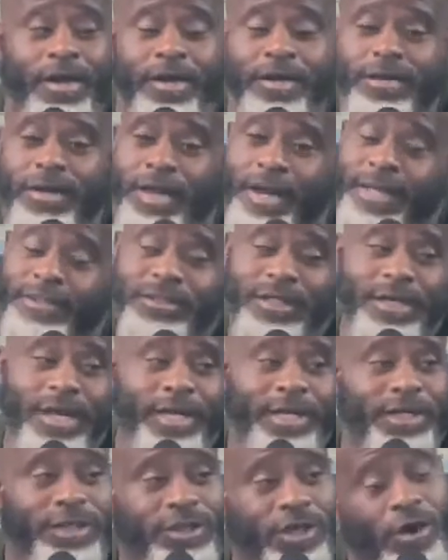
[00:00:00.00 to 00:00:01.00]
then
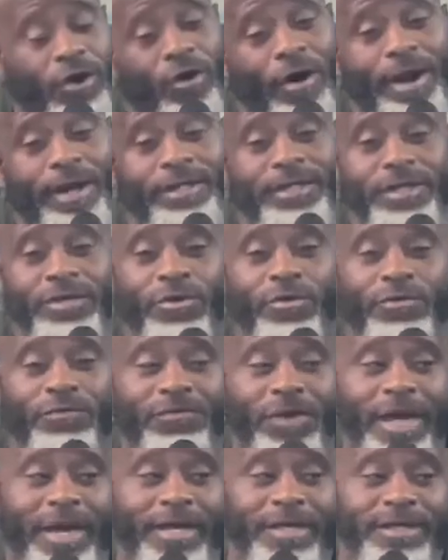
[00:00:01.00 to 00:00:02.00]
it's according to your
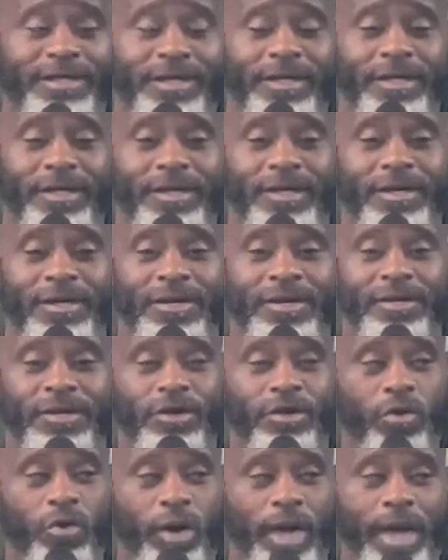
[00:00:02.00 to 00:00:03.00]
flesh, you know.